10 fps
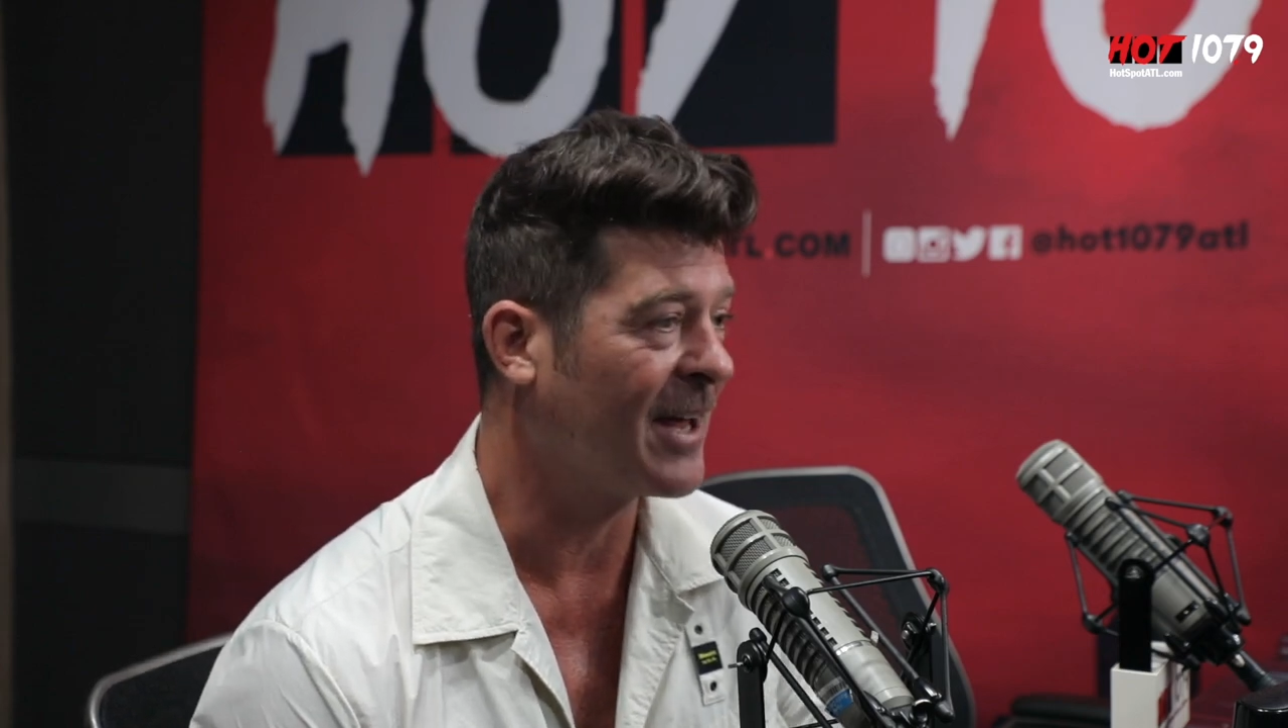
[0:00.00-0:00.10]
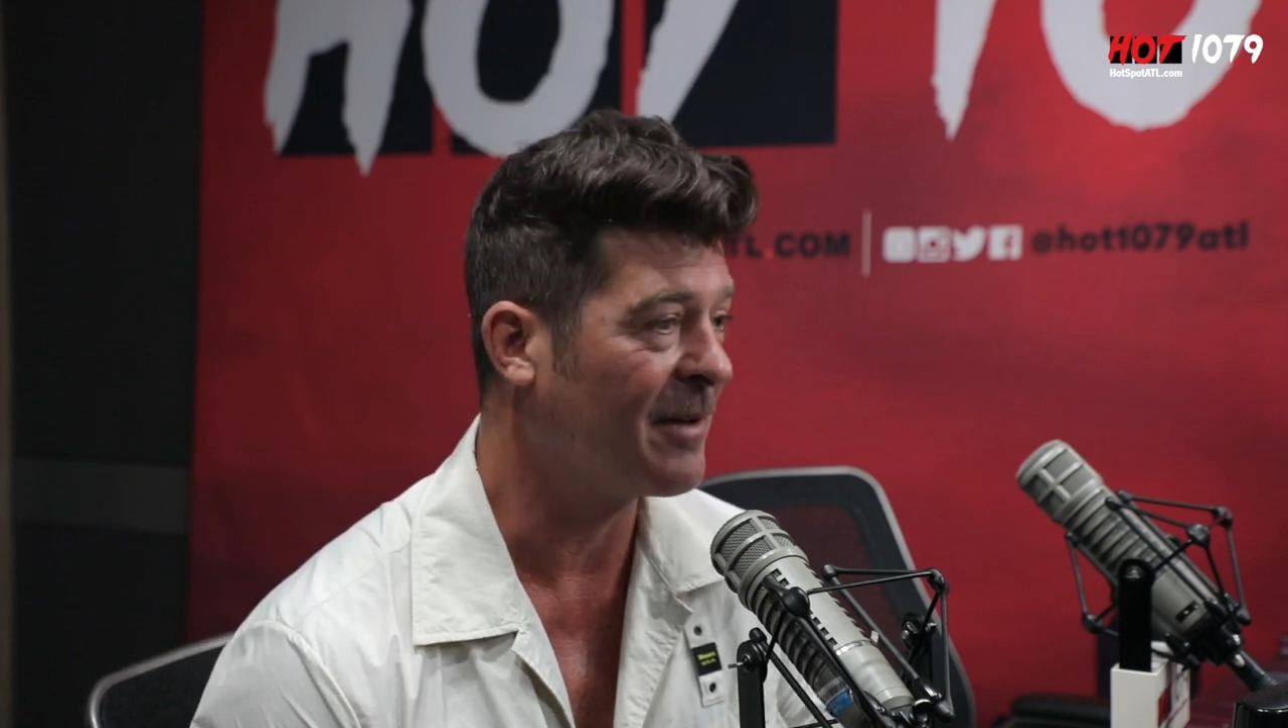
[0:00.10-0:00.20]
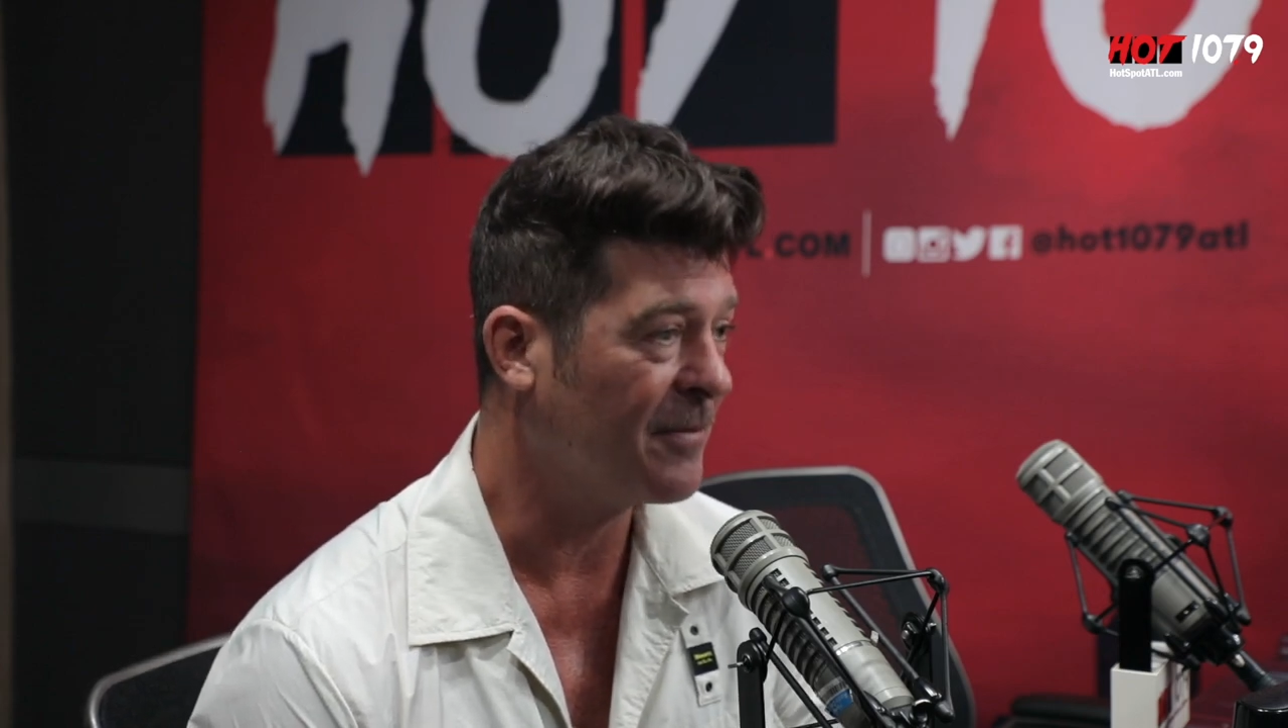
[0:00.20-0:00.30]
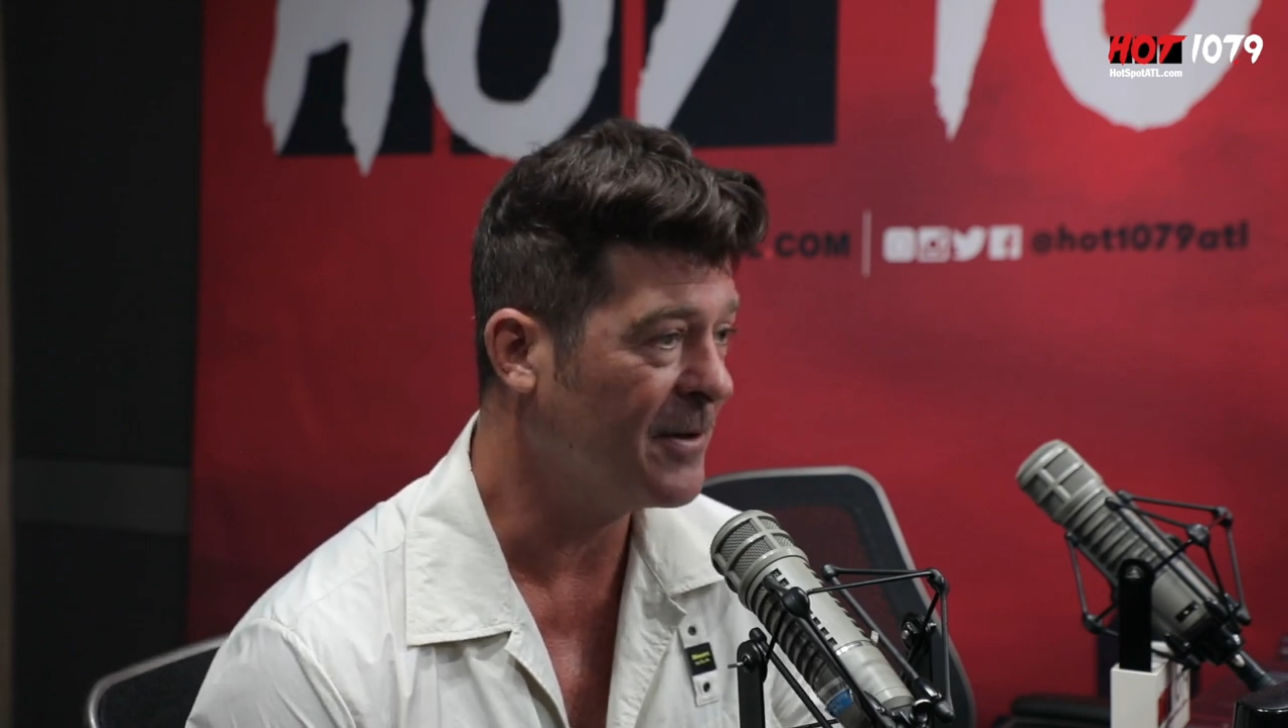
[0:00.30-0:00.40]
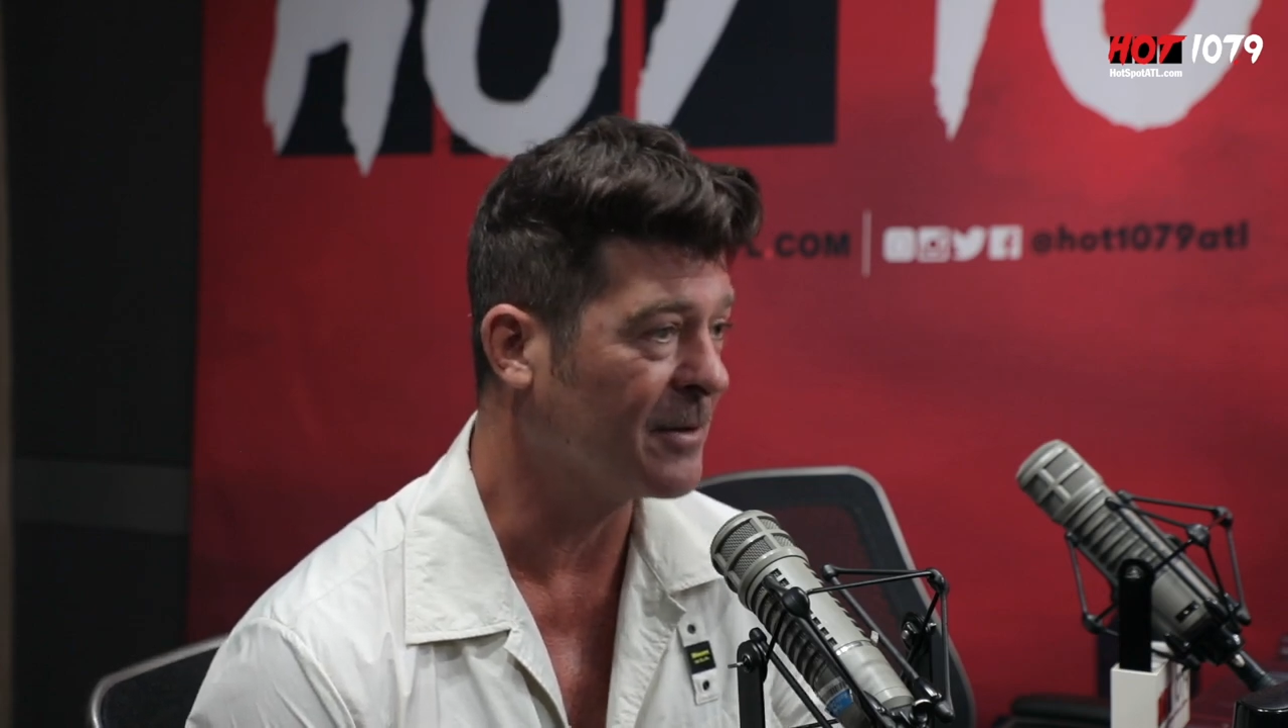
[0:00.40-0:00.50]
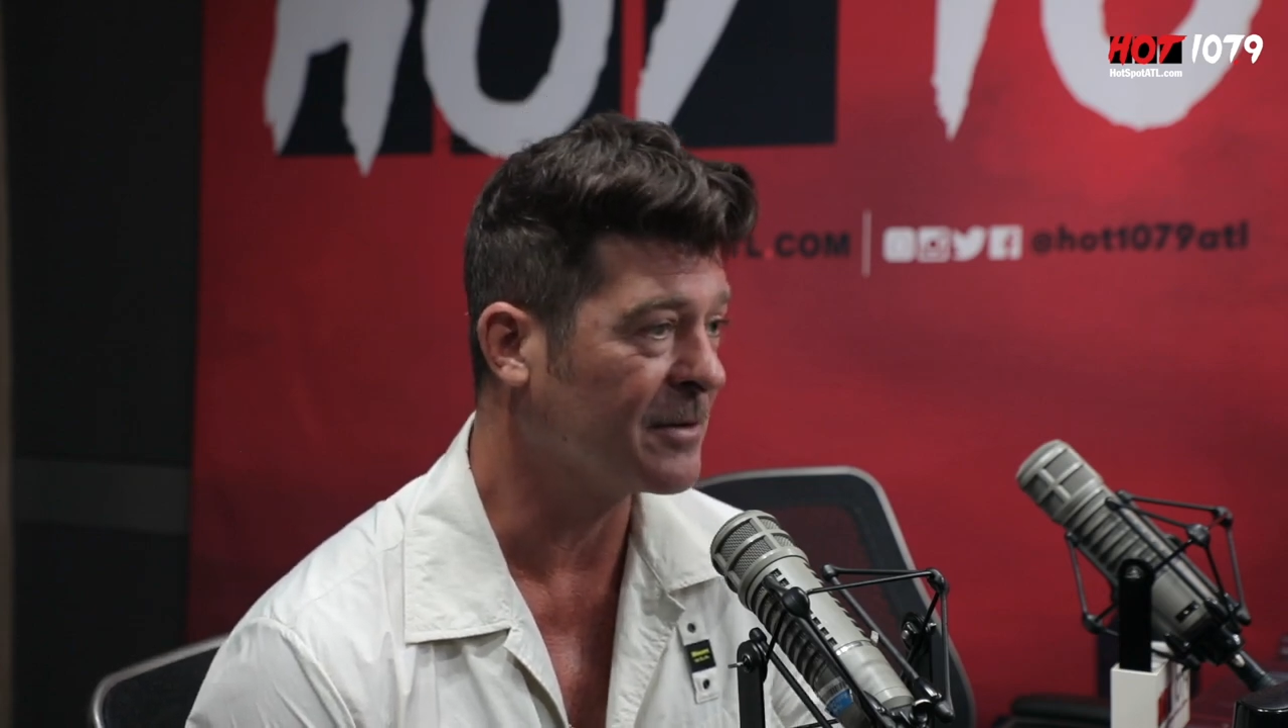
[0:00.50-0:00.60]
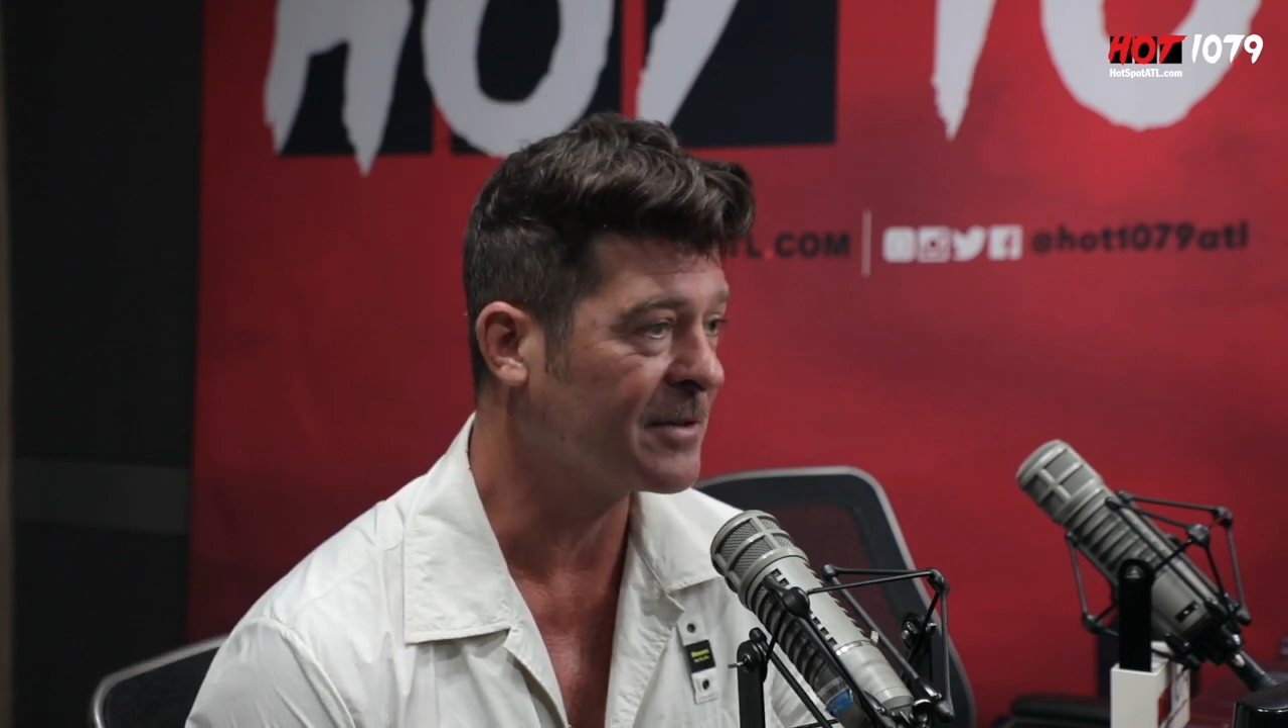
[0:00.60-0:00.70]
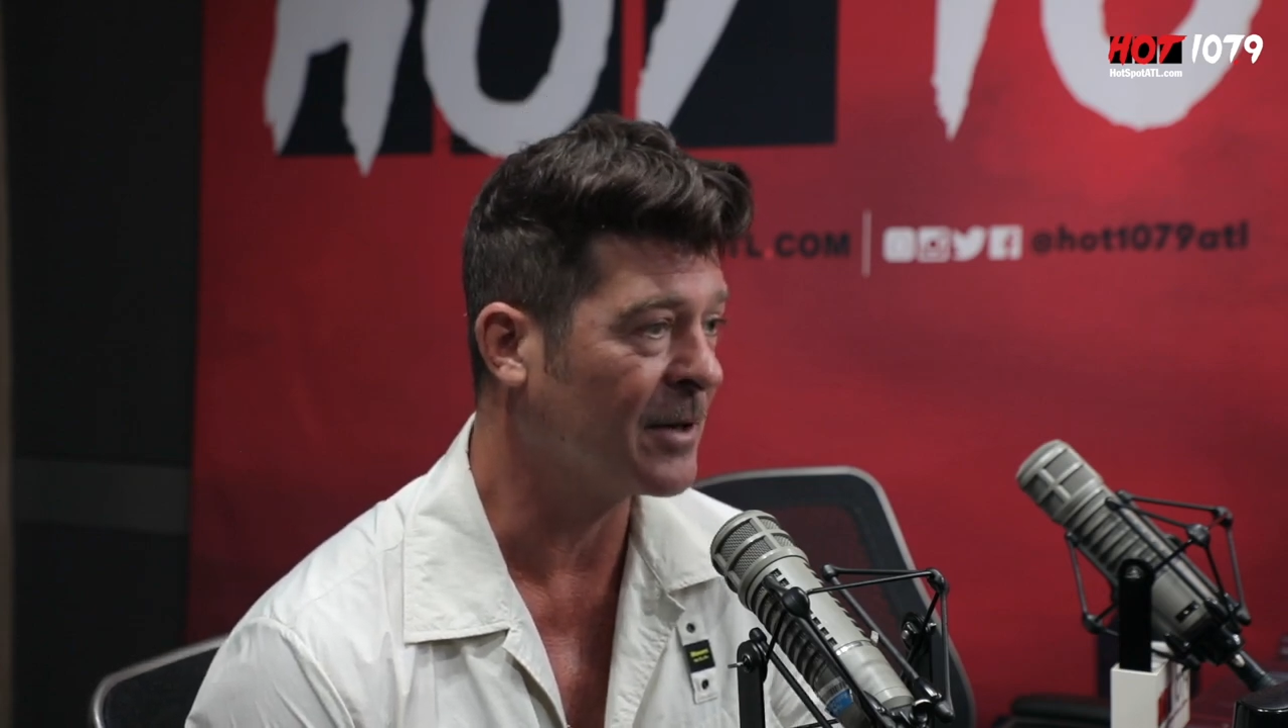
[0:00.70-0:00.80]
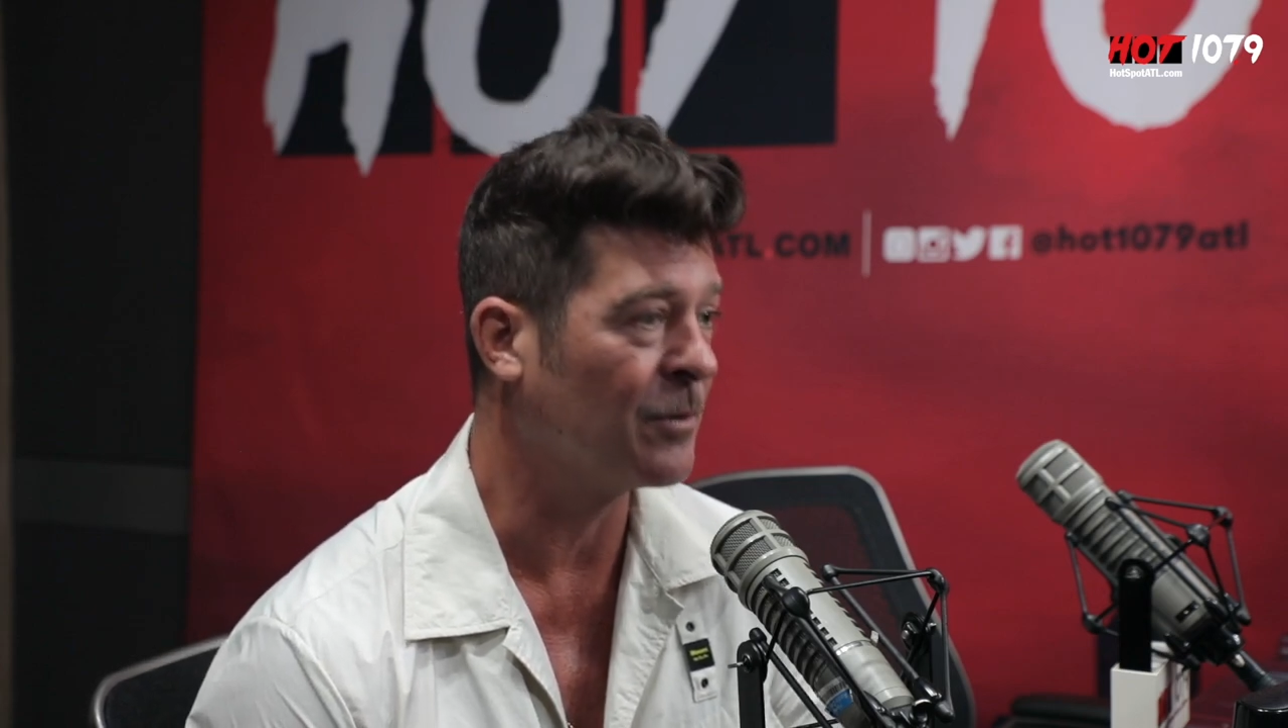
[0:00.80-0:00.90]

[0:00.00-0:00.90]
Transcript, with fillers: life feels, yeah.